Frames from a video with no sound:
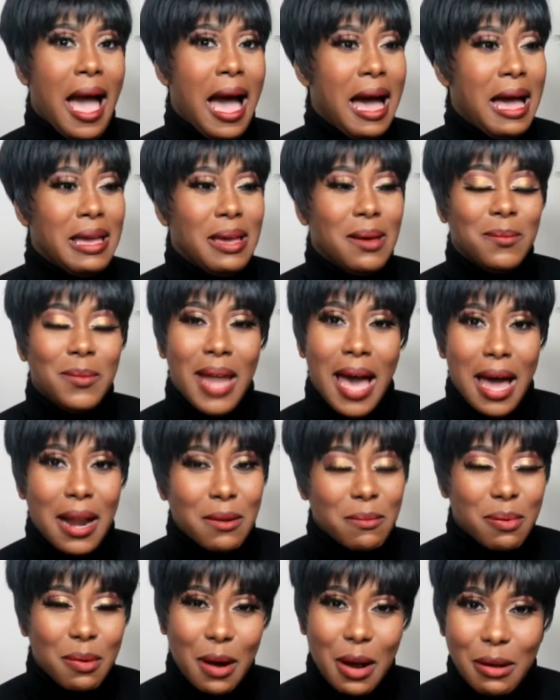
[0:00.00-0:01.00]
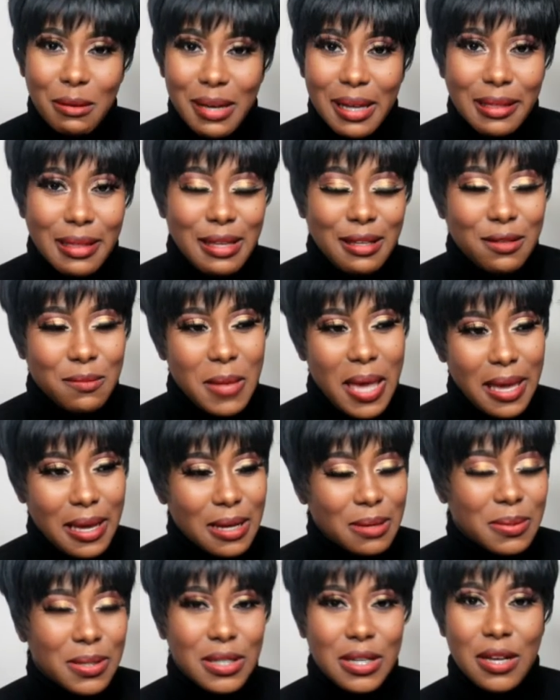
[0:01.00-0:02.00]
I am not a pro at this
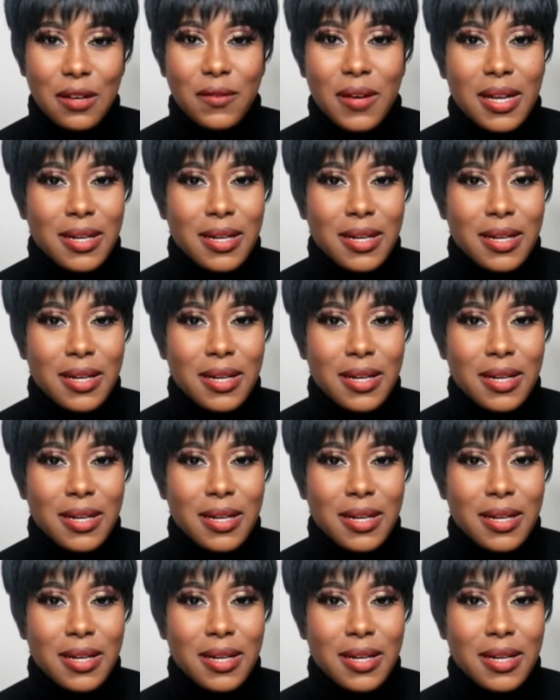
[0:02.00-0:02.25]
makeup stuff.